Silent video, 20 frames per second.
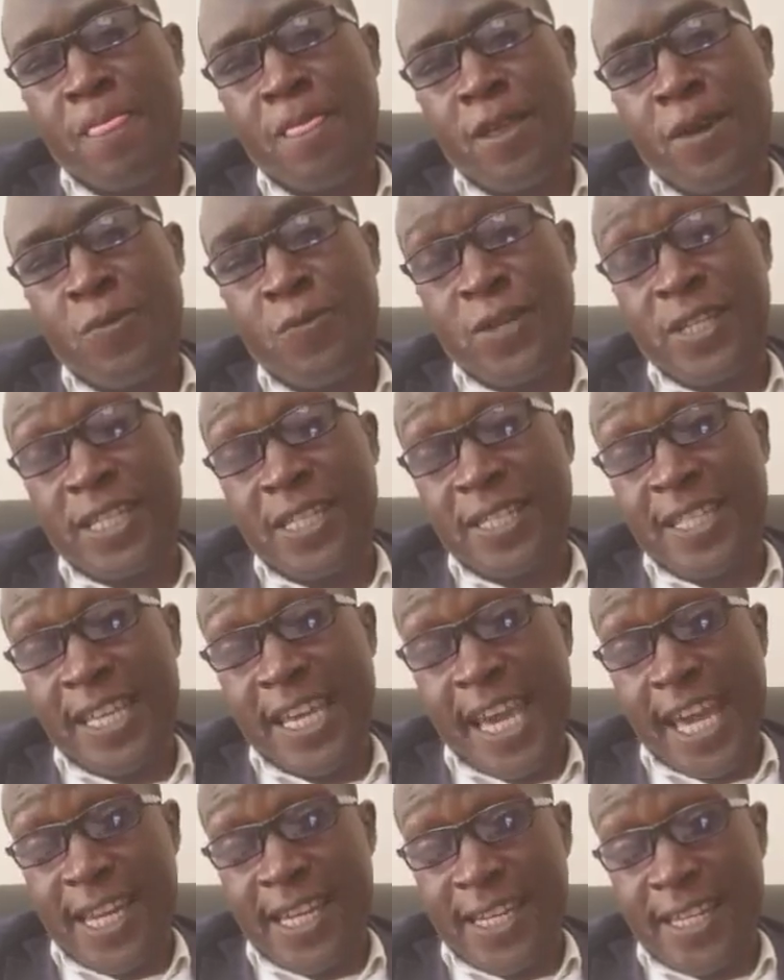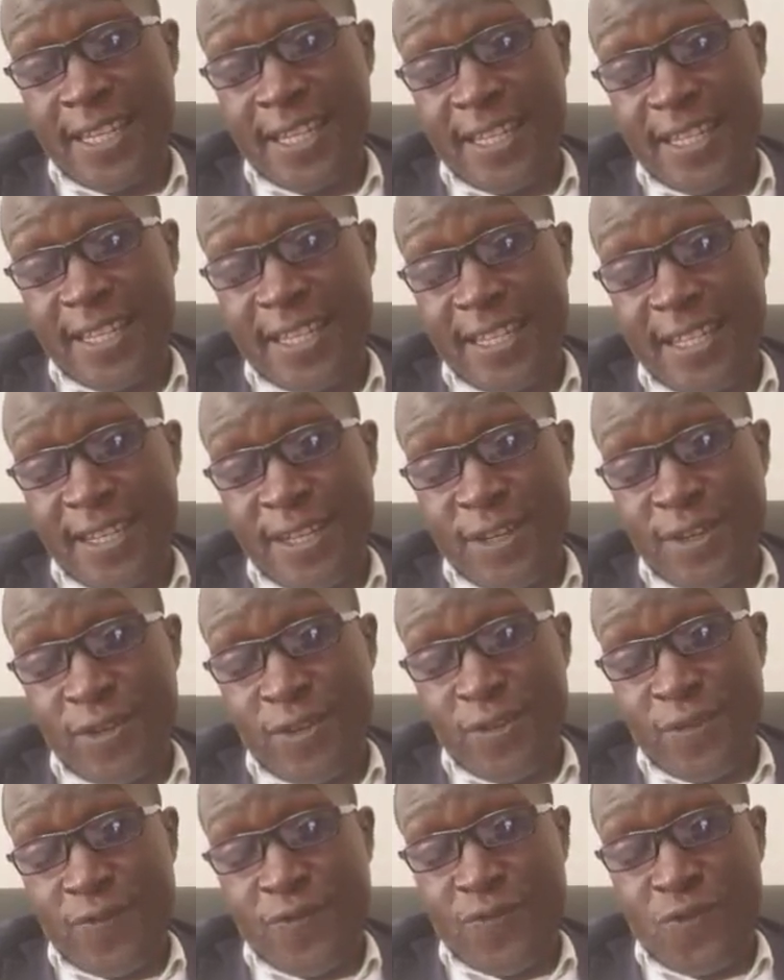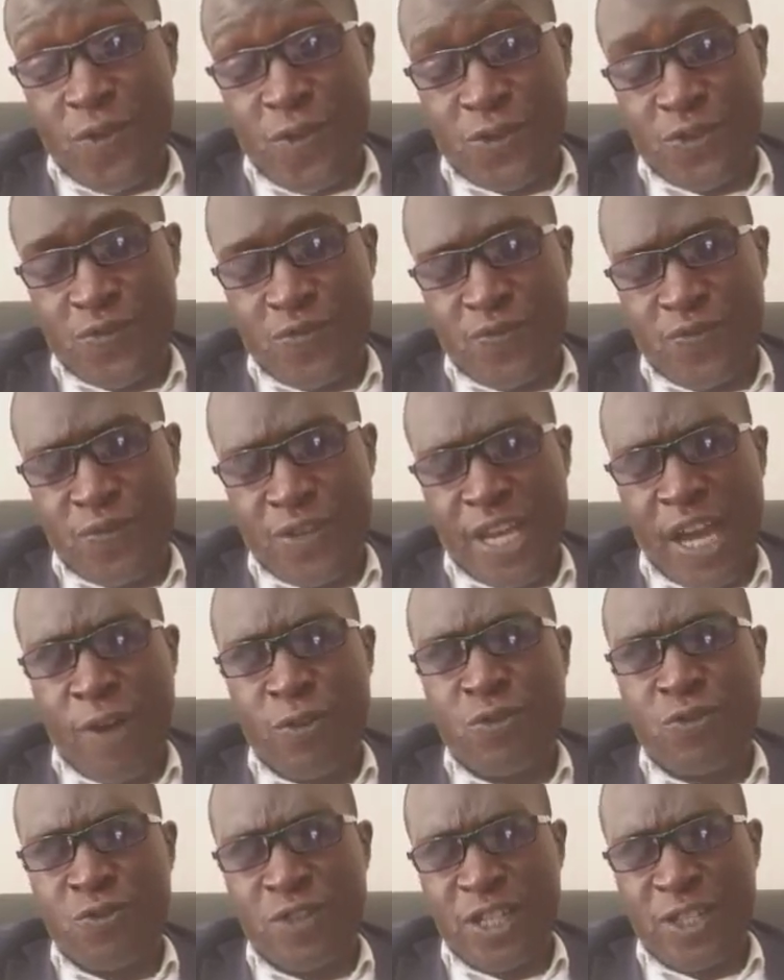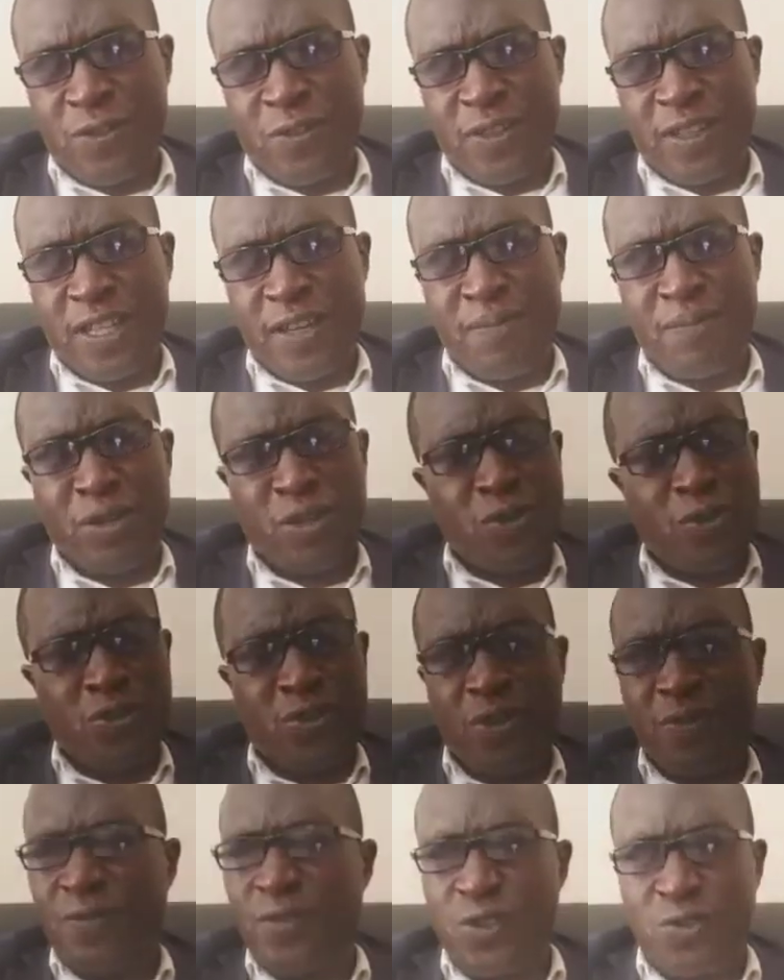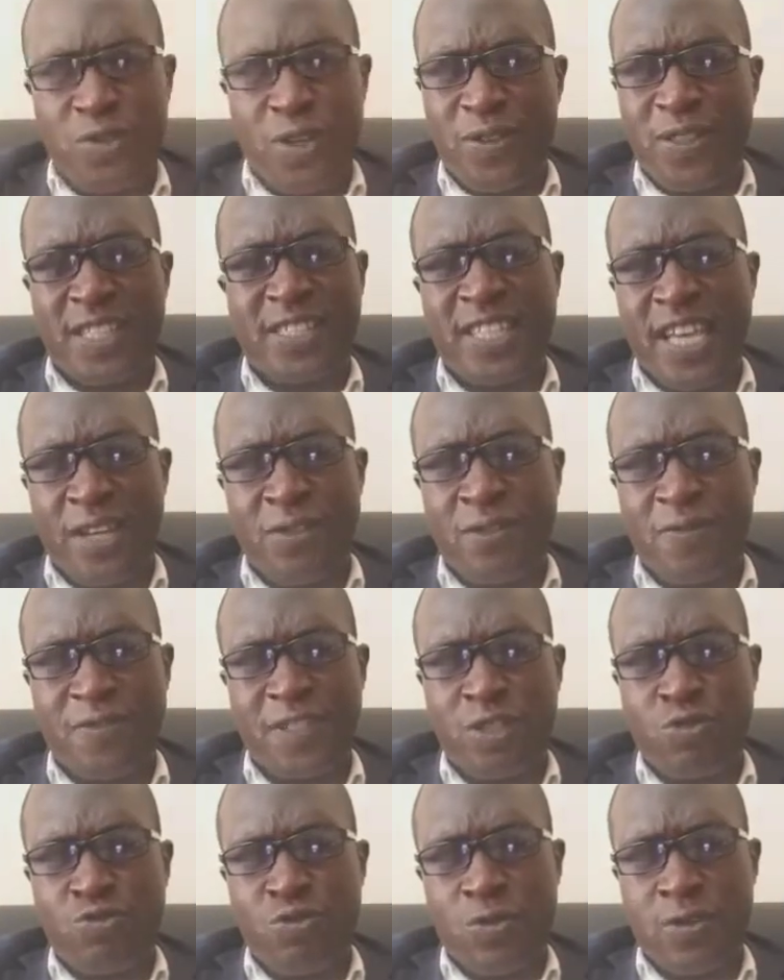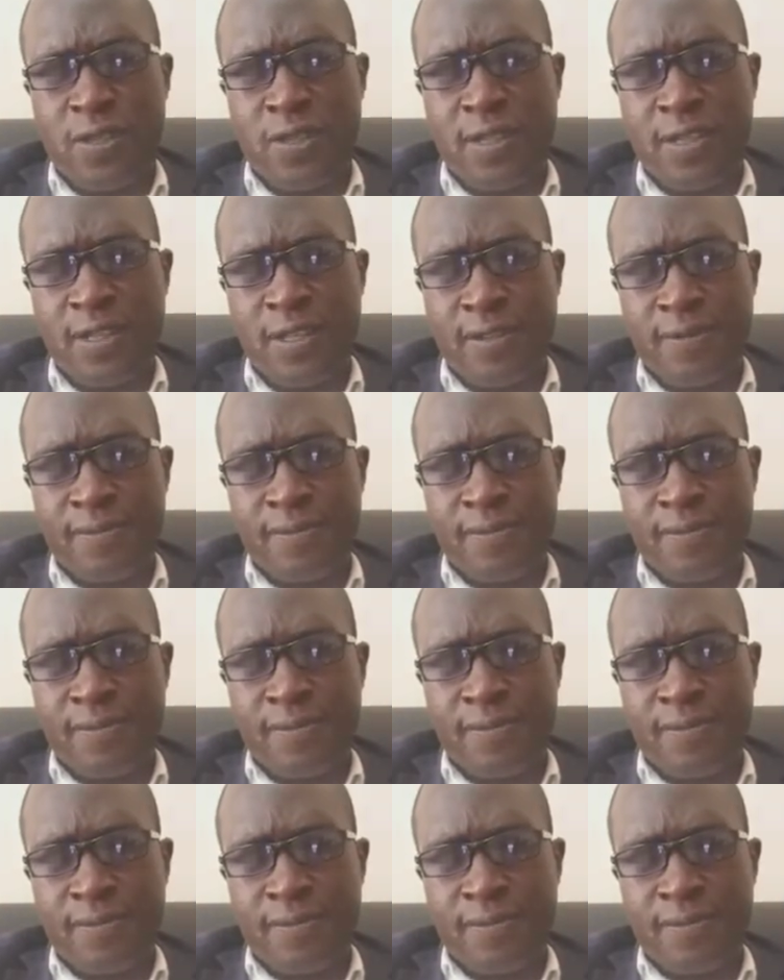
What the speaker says: which in the end, of course, we outread on them because, of course, we are on the side of the truth.